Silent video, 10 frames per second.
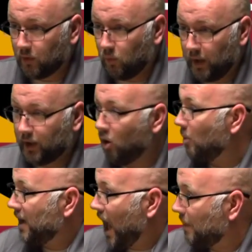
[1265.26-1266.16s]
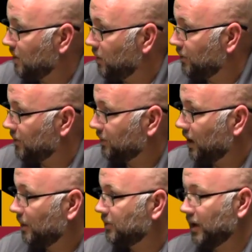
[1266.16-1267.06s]
we can all be happy with
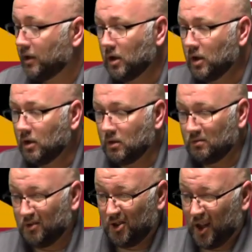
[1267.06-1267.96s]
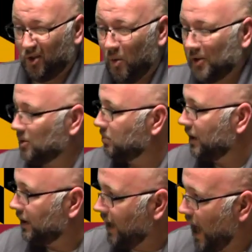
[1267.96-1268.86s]
sometimes, and you're not always
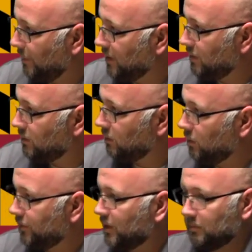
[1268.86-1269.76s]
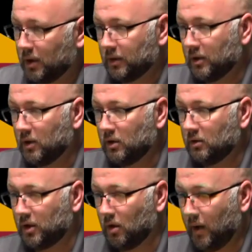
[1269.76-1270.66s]
completely happy with it, but
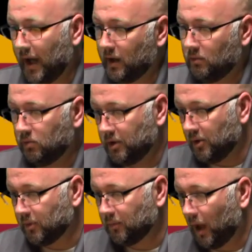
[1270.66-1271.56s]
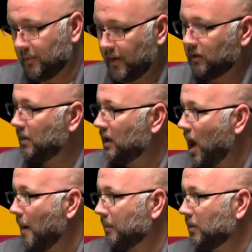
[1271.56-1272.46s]
hey, sometimes you have to make
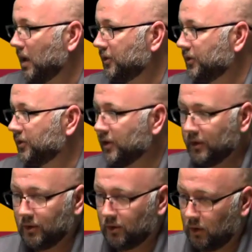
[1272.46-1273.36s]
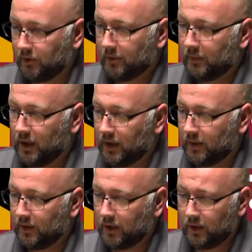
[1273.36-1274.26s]
compromises on some
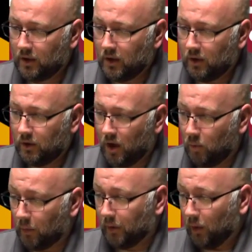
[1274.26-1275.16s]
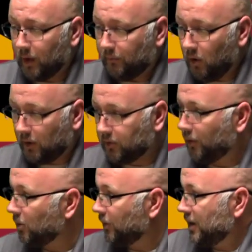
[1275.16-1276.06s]
things, and then what we really focus
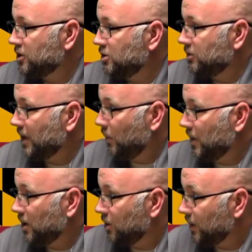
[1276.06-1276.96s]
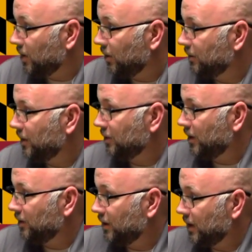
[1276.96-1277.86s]
on are the issues that we agree on
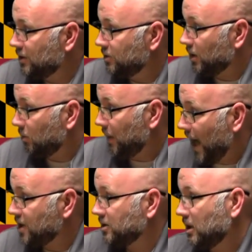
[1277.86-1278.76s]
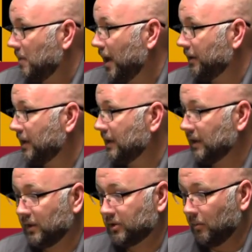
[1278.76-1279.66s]
and the issues that we're passionate about, and I
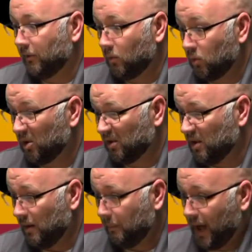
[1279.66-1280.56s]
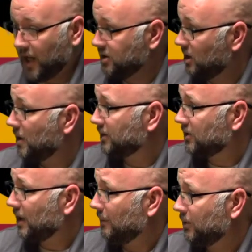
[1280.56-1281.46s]
think some of it we're passionate about
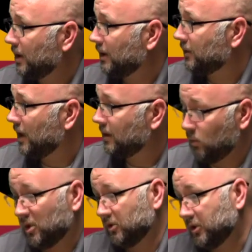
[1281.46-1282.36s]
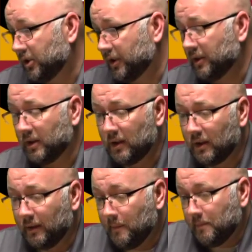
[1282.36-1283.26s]
the same things, and I think which is good.
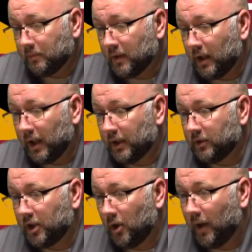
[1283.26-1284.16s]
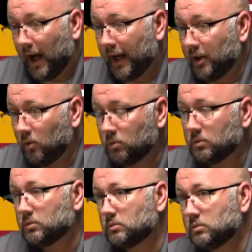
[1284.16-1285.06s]
I
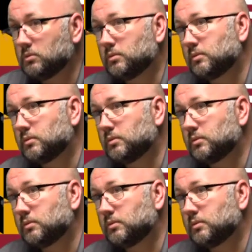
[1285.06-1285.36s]
don't